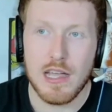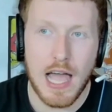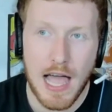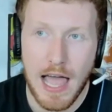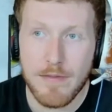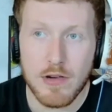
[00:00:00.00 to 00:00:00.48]

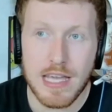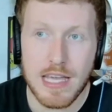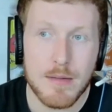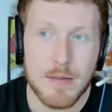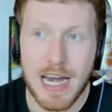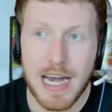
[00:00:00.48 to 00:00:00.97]
Everything
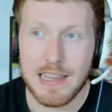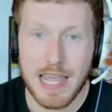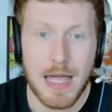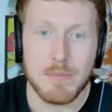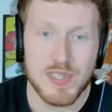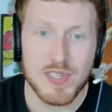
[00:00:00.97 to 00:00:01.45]
coming out of
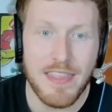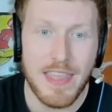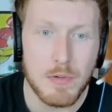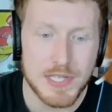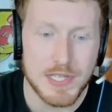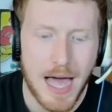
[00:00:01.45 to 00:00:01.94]
camp said that
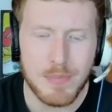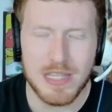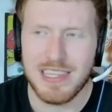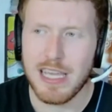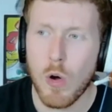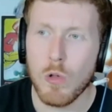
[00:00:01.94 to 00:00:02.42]
was happening.
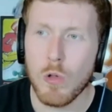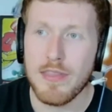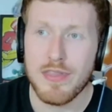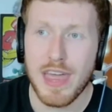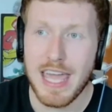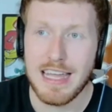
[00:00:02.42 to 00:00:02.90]
The only
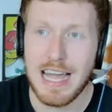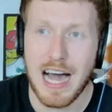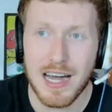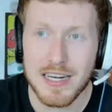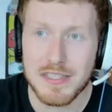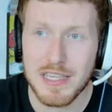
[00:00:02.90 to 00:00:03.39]
thing,
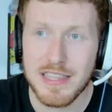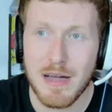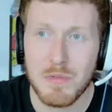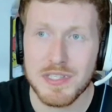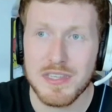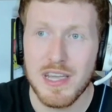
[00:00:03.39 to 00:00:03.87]
honestly, that
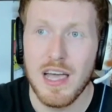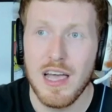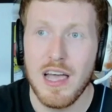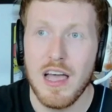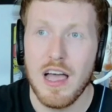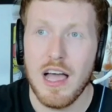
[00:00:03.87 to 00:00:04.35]
was
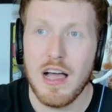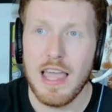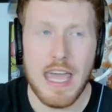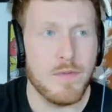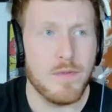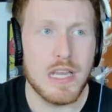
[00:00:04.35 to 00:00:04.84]

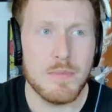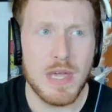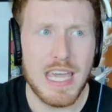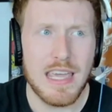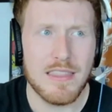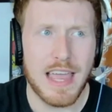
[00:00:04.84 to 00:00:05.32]
iffy to
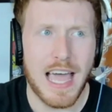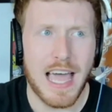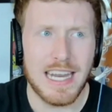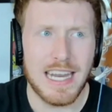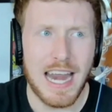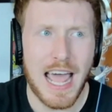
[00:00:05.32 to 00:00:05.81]
me that
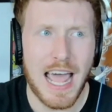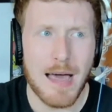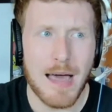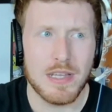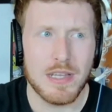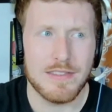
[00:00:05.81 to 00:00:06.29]
didn't
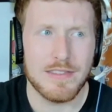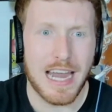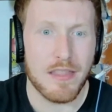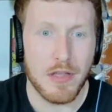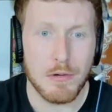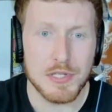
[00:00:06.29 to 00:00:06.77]
happen that I
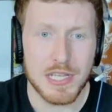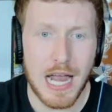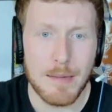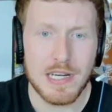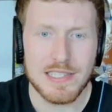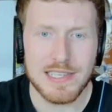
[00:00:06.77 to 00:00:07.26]
thought was going to
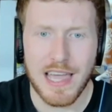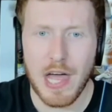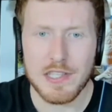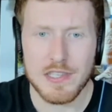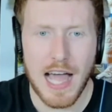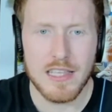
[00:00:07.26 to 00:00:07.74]
happen is I
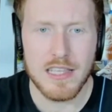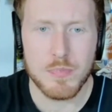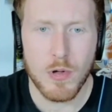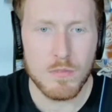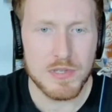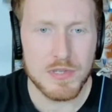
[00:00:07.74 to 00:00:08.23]
thought Silas
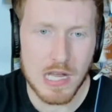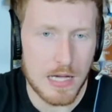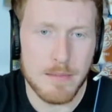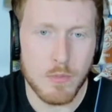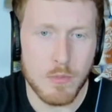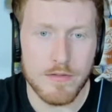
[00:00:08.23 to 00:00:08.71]
Bolden was going to
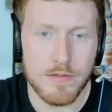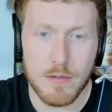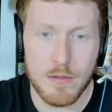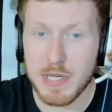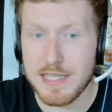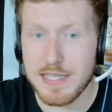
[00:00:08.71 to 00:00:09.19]
get more involved
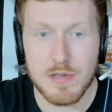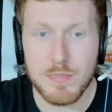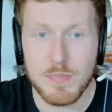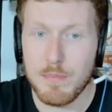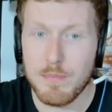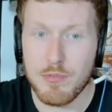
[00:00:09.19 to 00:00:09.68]
because he has
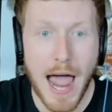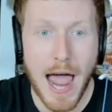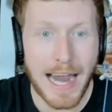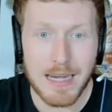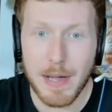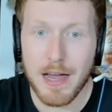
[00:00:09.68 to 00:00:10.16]
been
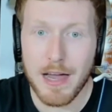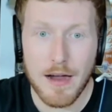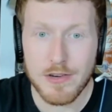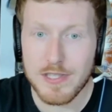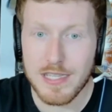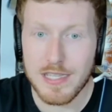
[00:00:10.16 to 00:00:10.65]
bragged about
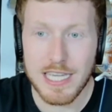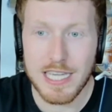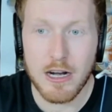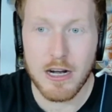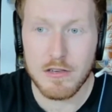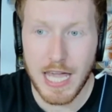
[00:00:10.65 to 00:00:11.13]
ever since he
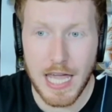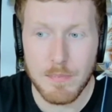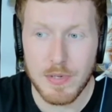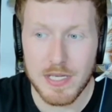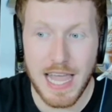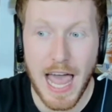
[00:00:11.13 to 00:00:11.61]
got on
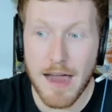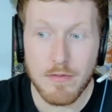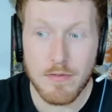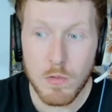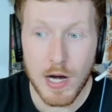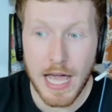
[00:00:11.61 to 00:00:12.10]
campus.
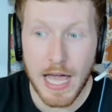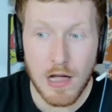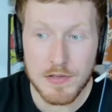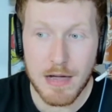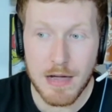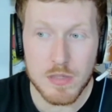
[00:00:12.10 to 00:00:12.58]
Everyone else
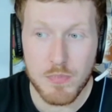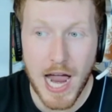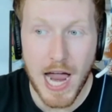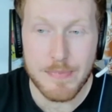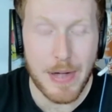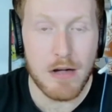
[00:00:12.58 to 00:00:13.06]
that was
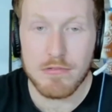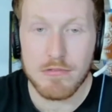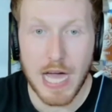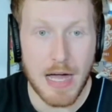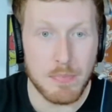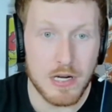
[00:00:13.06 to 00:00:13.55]
bragged about
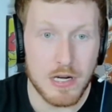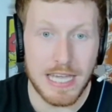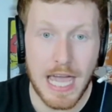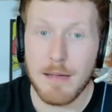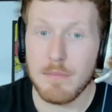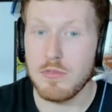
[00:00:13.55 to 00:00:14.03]
got put in the
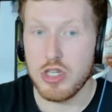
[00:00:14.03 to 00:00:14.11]
game.